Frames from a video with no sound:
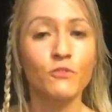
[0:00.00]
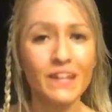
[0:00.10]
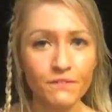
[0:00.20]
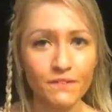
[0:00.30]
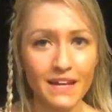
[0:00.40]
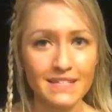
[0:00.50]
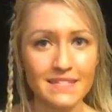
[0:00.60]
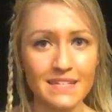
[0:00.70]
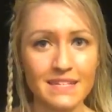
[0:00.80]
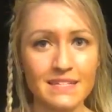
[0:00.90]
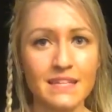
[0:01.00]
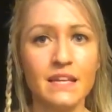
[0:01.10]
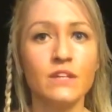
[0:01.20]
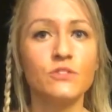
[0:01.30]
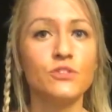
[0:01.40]
reflexes
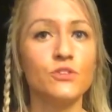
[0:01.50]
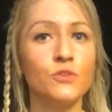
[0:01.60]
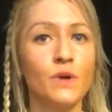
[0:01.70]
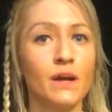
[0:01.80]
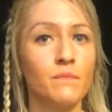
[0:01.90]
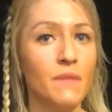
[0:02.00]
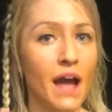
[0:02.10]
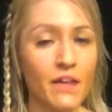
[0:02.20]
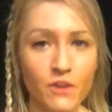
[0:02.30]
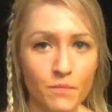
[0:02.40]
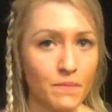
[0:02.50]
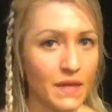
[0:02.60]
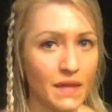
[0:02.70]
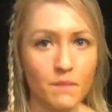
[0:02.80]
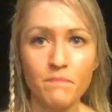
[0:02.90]
to either
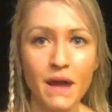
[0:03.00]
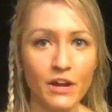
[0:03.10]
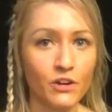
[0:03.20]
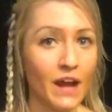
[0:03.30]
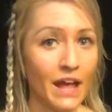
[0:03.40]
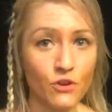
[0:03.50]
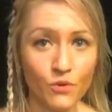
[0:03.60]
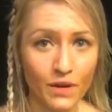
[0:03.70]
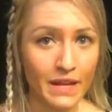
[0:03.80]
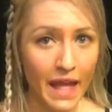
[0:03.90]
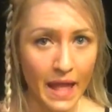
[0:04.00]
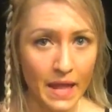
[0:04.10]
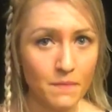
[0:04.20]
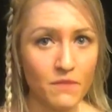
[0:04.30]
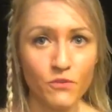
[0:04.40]
be better at your
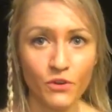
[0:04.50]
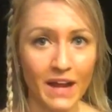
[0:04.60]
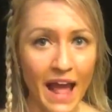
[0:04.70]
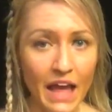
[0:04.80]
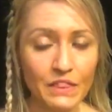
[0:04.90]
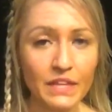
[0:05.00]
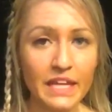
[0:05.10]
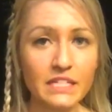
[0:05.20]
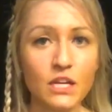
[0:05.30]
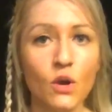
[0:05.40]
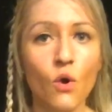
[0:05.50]
game if you're an athlete,